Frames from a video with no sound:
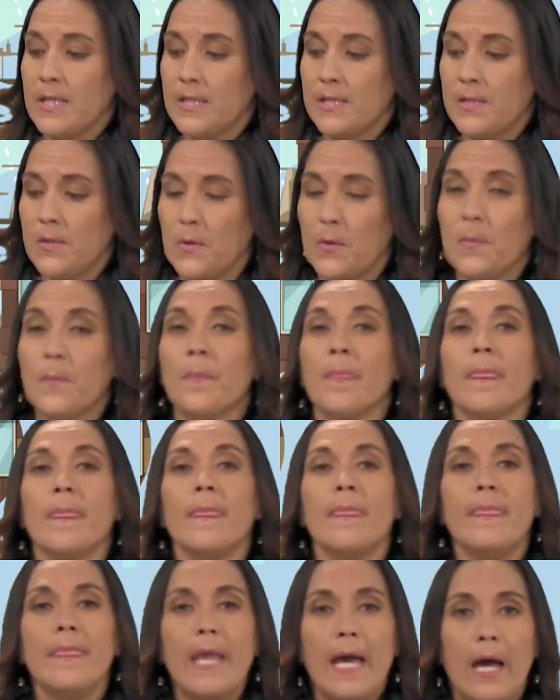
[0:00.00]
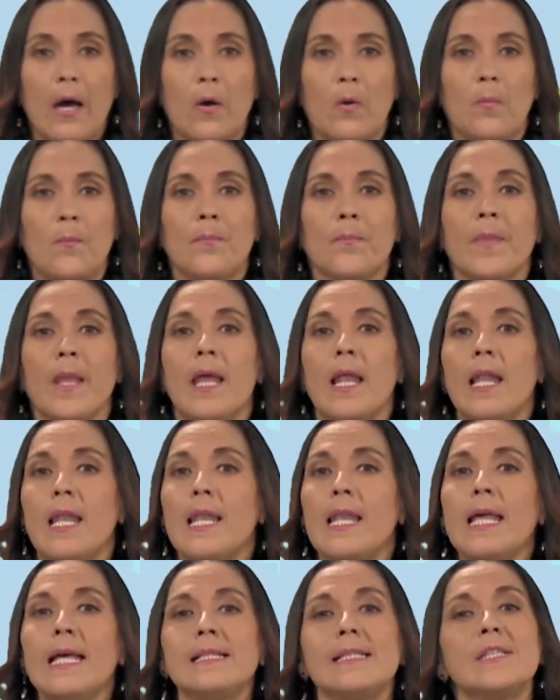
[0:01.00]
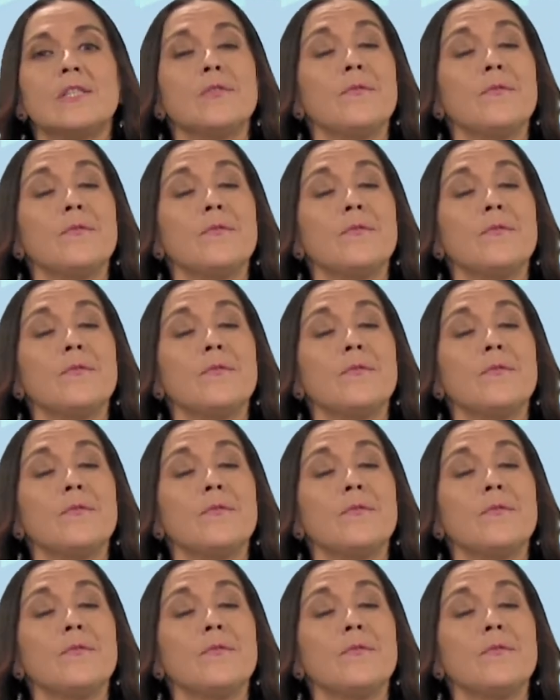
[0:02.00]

So now let's